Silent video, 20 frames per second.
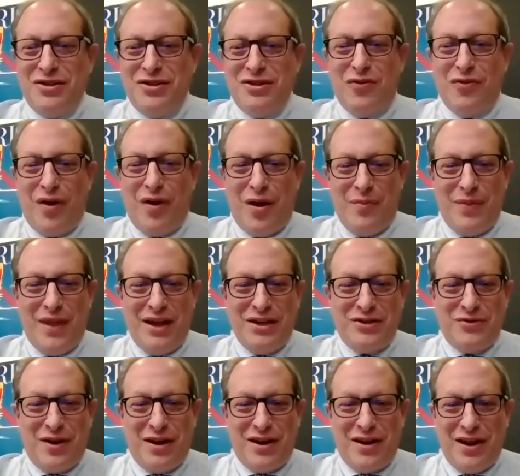no rum. That's
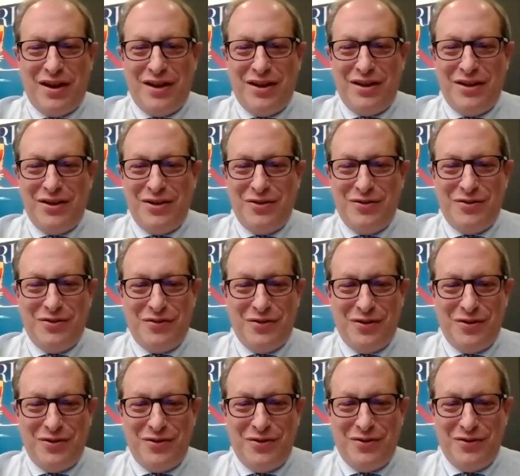right, Kelly. Yeah.
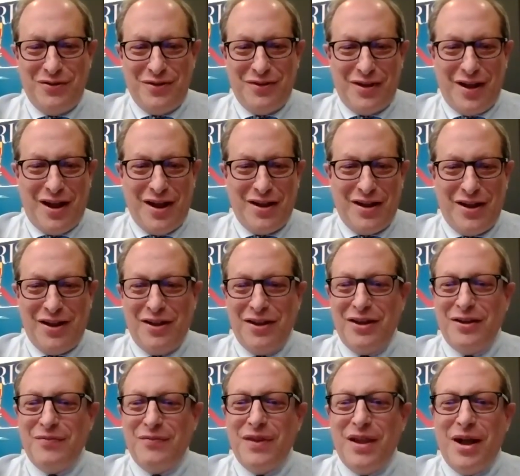Hi,
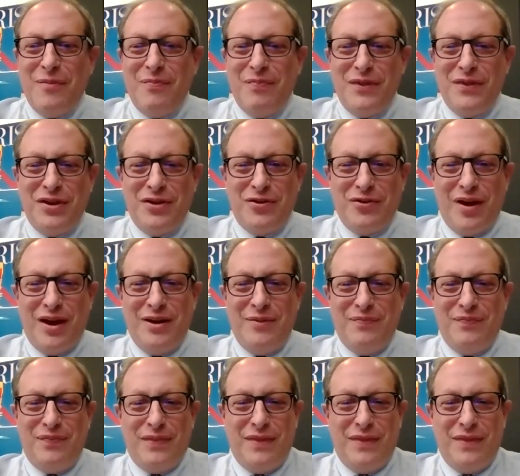Kelly. Yep, you're right.